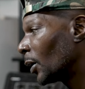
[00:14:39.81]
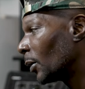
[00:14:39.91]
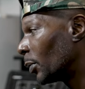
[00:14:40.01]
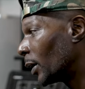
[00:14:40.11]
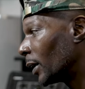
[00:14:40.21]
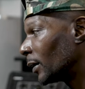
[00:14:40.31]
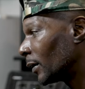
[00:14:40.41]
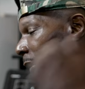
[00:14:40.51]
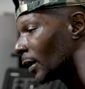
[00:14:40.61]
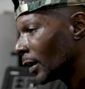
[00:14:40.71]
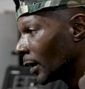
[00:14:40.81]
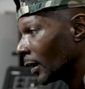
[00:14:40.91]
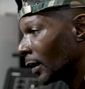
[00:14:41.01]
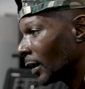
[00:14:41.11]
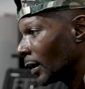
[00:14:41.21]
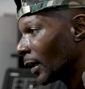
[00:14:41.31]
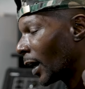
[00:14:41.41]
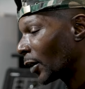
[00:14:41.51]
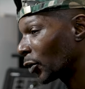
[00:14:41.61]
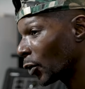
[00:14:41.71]
But
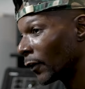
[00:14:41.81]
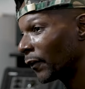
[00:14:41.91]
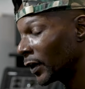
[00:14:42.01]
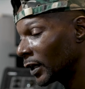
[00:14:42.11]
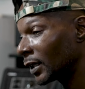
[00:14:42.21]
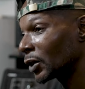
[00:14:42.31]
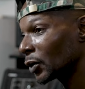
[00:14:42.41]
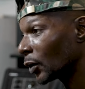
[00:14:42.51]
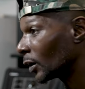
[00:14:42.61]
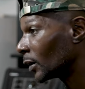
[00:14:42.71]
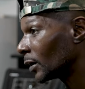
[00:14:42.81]
I thought 50 saw it,